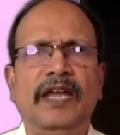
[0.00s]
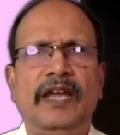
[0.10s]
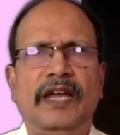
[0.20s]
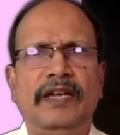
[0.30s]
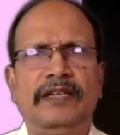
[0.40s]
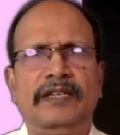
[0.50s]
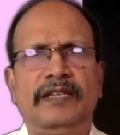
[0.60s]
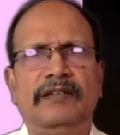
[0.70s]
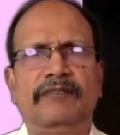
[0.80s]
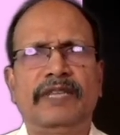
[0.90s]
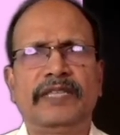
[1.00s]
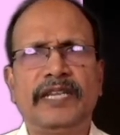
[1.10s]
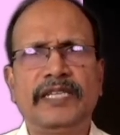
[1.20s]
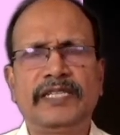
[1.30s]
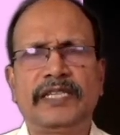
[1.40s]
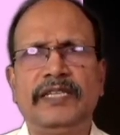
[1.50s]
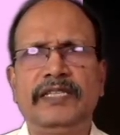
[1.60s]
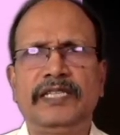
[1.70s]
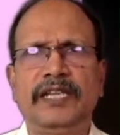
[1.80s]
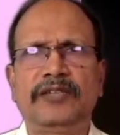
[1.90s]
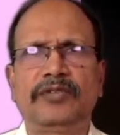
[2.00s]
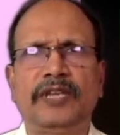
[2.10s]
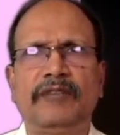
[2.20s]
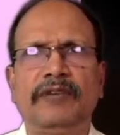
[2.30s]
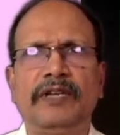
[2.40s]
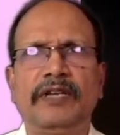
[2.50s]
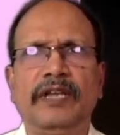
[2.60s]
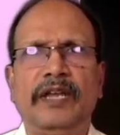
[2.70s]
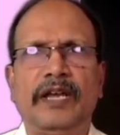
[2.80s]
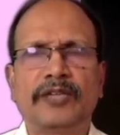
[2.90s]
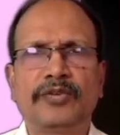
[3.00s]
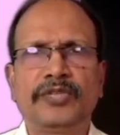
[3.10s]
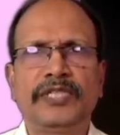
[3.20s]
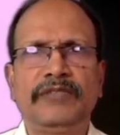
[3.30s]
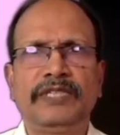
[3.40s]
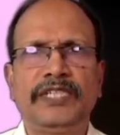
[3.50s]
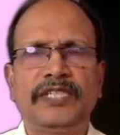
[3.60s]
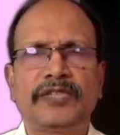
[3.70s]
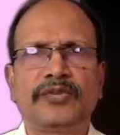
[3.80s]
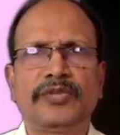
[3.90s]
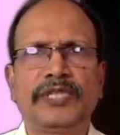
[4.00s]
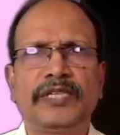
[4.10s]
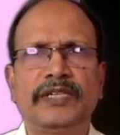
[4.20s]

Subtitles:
and when there is insult to the liver which is associated with